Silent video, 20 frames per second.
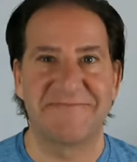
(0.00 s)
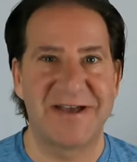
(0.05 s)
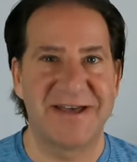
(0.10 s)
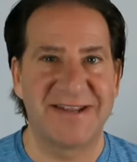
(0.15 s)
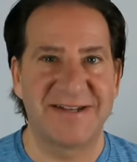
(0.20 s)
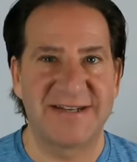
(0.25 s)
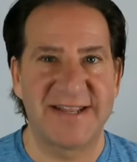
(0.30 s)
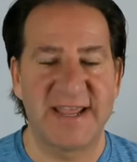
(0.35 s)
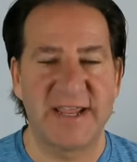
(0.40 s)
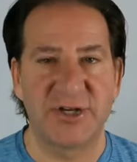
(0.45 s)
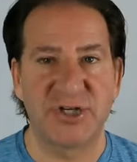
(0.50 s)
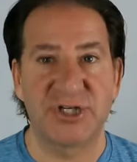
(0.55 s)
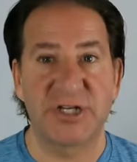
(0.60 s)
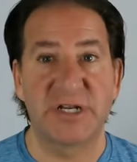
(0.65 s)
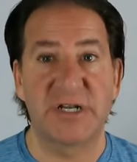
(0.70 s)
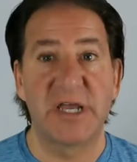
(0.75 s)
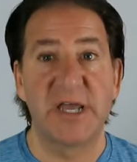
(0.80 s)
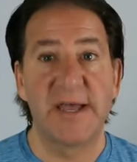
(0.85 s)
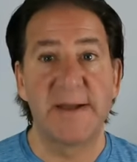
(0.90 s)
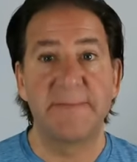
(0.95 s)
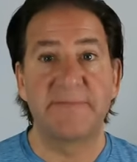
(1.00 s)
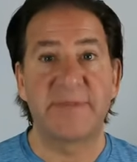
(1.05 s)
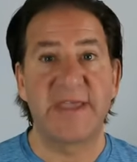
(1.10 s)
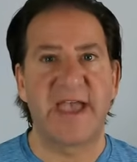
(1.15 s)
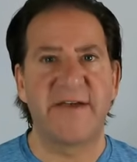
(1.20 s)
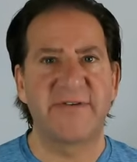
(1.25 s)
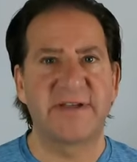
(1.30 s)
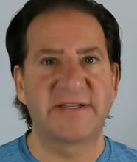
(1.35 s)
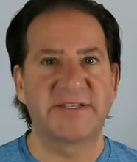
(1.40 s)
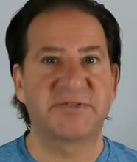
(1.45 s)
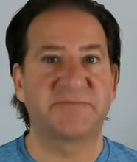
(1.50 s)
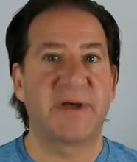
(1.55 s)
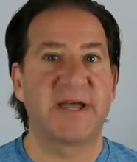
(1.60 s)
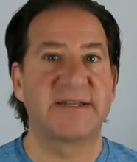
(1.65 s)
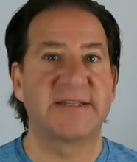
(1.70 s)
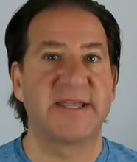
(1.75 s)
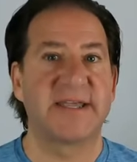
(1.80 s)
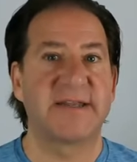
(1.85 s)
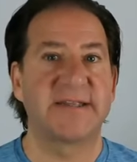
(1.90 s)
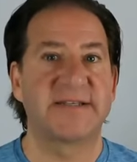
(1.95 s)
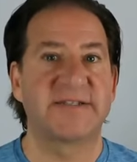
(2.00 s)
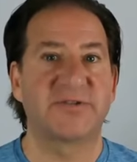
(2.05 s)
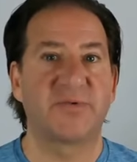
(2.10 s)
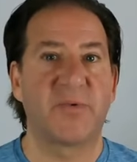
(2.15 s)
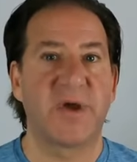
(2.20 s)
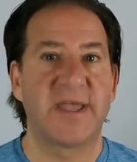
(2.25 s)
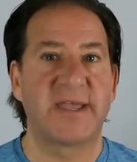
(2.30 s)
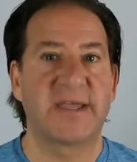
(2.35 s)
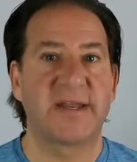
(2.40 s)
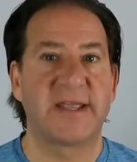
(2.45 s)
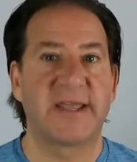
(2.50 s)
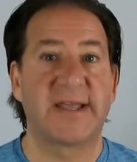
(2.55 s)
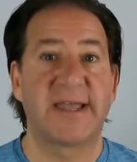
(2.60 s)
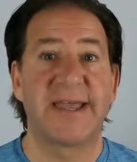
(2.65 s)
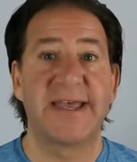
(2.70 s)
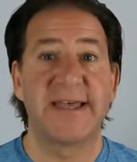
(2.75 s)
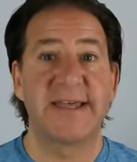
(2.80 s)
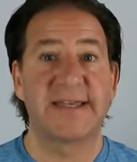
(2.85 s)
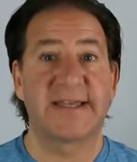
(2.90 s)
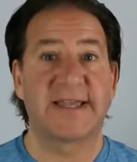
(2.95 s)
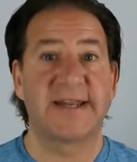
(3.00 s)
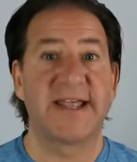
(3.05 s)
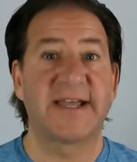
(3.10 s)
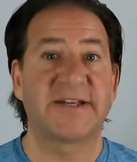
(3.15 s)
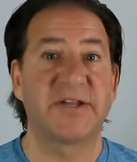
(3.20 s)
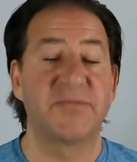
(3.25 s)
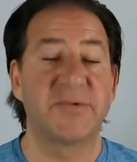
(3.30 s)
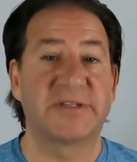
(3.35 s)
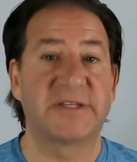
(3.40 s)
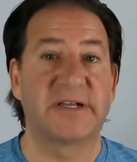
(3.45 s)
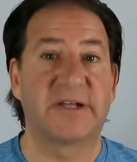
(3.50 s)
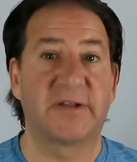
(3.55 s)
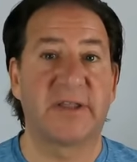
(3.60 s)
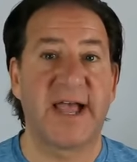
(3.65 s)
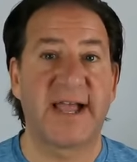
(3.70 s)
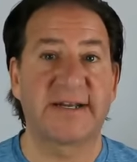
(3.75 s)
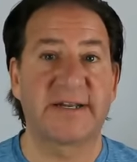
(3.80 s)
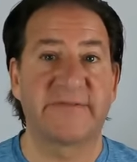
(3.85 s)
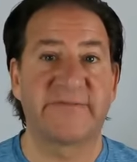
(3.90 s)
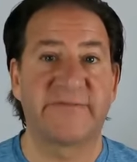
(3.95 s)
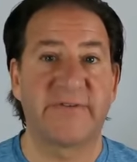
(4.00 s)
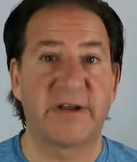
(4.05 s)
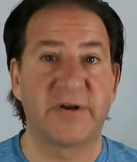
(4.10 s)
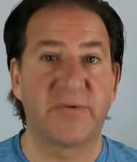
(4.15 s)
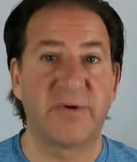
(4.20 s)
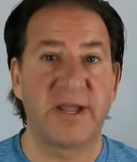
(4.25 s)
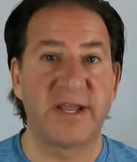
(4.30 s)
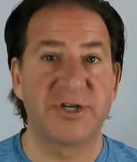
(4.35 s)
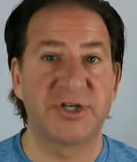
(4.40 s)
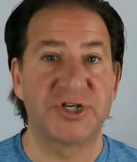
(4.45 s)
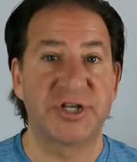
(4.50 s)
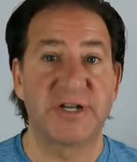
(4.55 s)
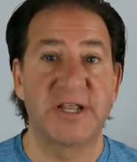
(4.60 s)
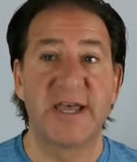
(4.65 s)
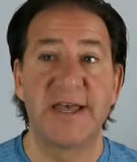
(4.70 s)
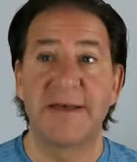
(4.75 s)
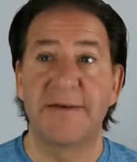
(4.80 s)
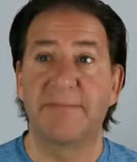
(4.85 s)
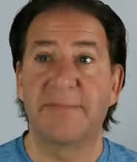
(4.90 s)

meditation, having a spontaneous awakening, connecting with the Galactic Federation,